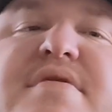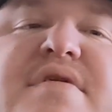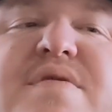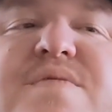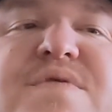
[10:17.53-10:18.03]
you
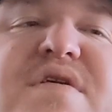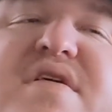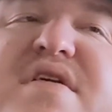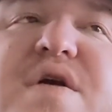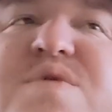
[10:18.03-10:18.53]
know,
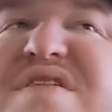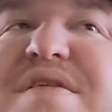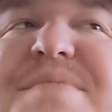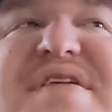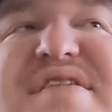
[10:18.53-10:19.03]
really our only
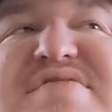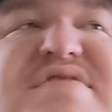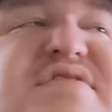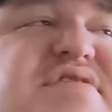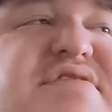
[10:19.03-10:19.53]

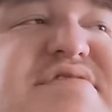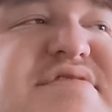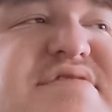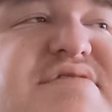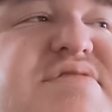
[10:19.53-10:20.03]
limitation
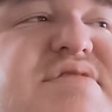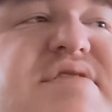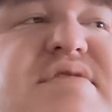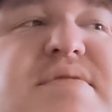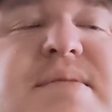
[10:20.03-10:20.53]
is,